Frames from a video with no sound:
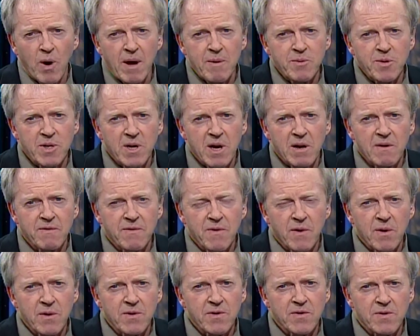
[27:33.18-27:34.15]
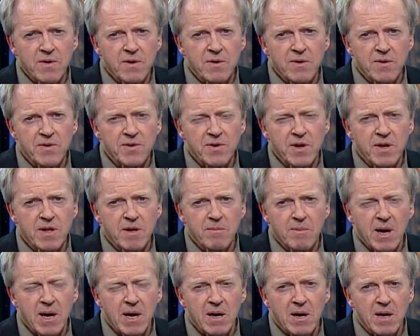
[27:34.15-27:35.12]
website, folks, so you'll see that
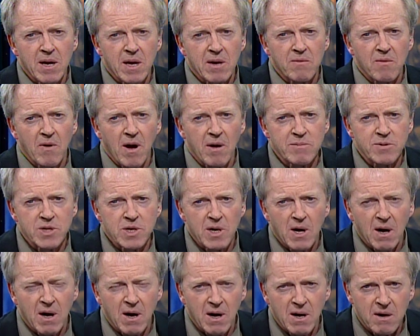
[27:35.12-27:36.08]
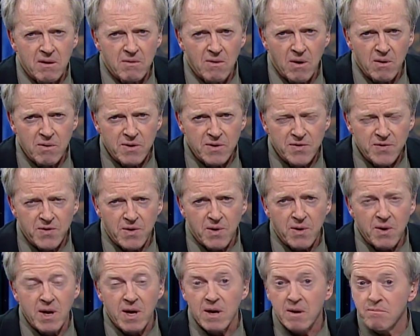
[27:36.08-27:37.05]
my colleague Rob Shaw wrote a
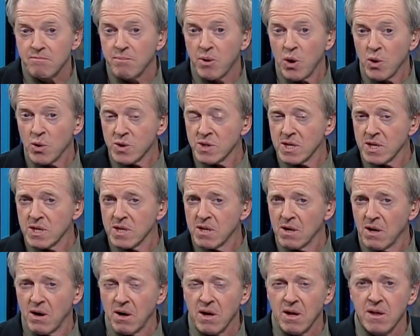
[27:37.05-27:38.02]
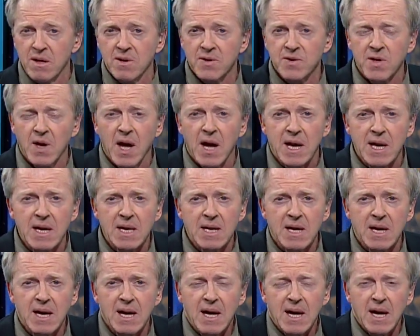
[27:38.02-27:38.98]
story and posted on the site
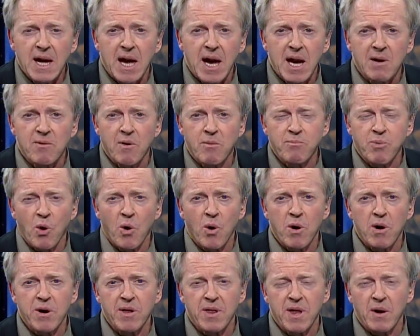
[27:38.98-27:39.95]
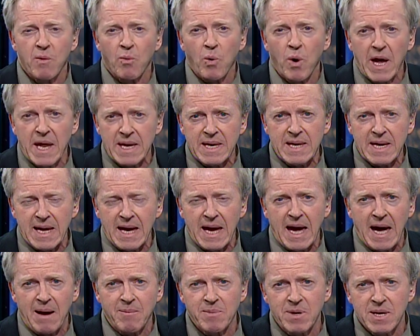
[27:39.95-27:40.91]
a report that went to
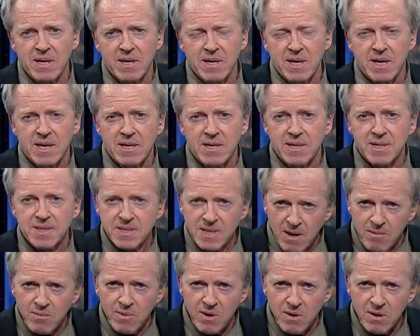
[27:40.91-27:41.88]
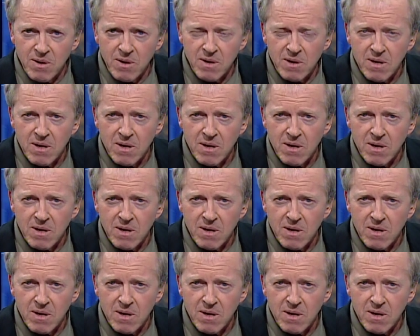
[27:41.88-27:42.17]
Cabinet in December